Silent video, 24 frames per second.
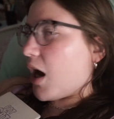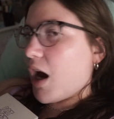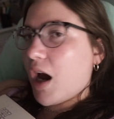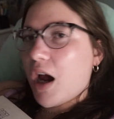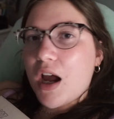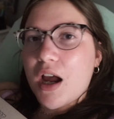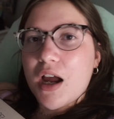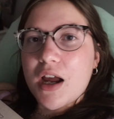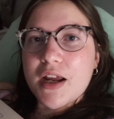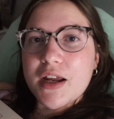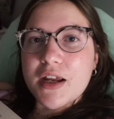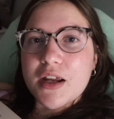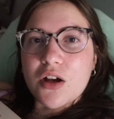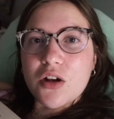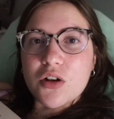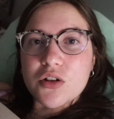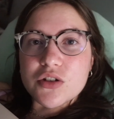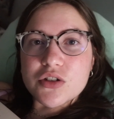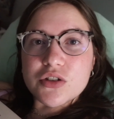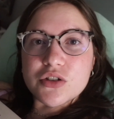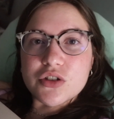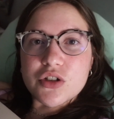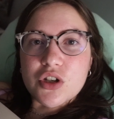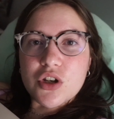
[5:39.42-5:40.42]
I
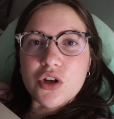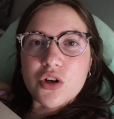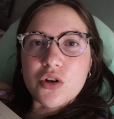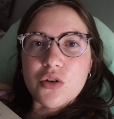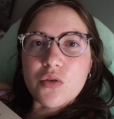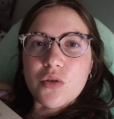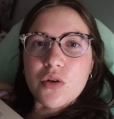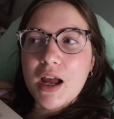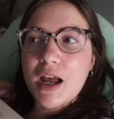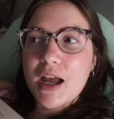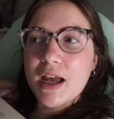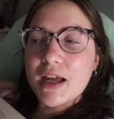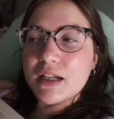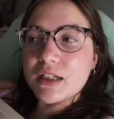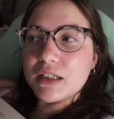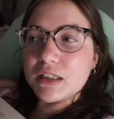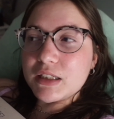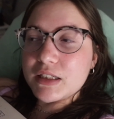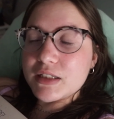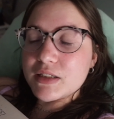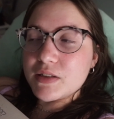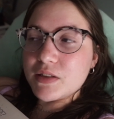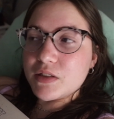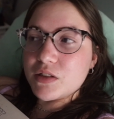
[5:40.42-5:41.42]
also had
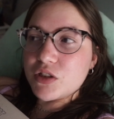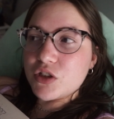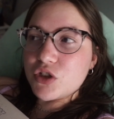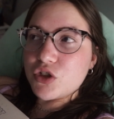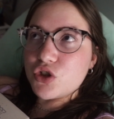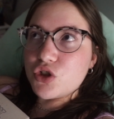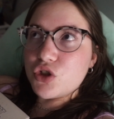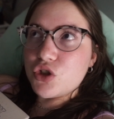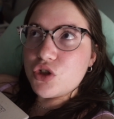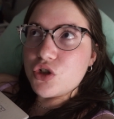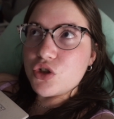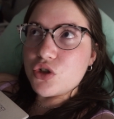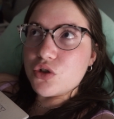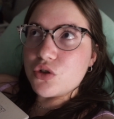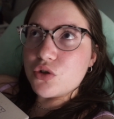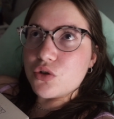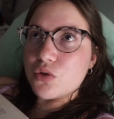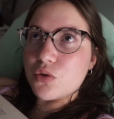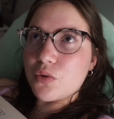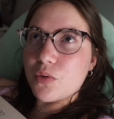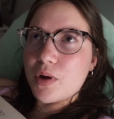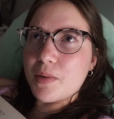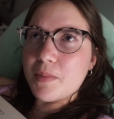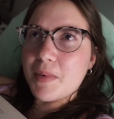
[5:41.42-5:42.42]
listened
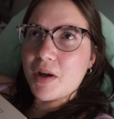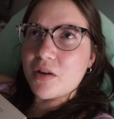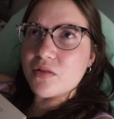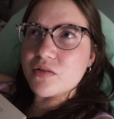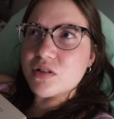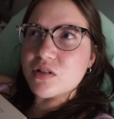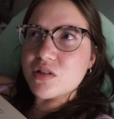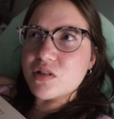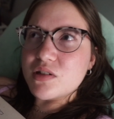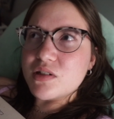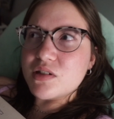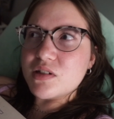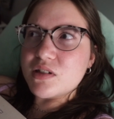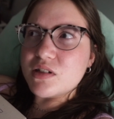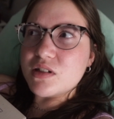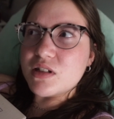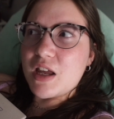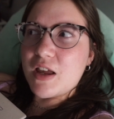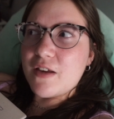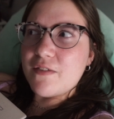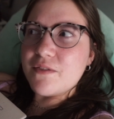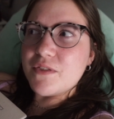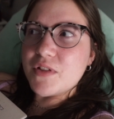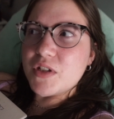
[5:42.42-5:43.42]
to about
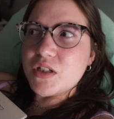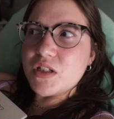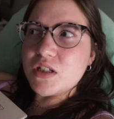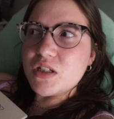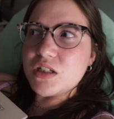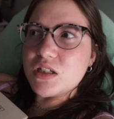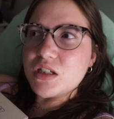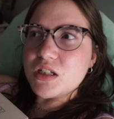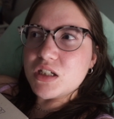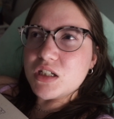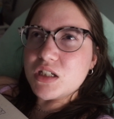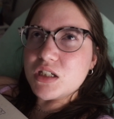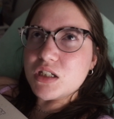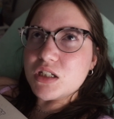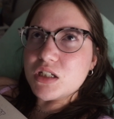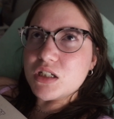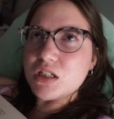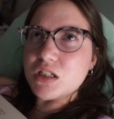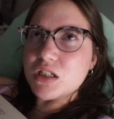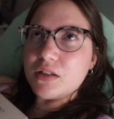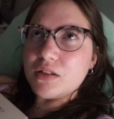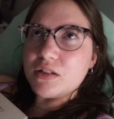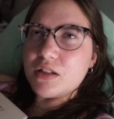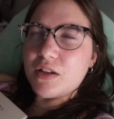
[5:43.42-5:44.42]

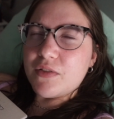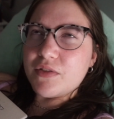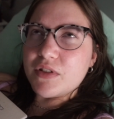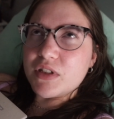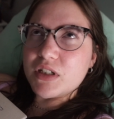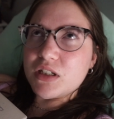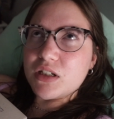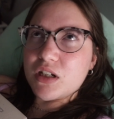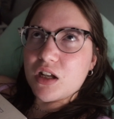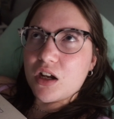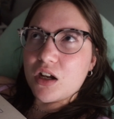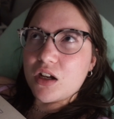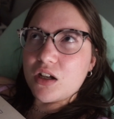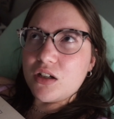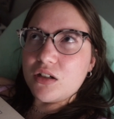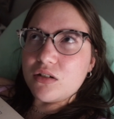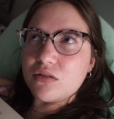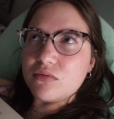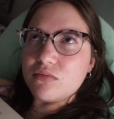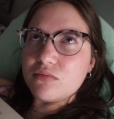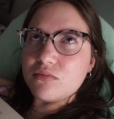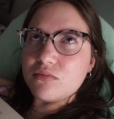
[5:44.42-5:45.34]
70, 79?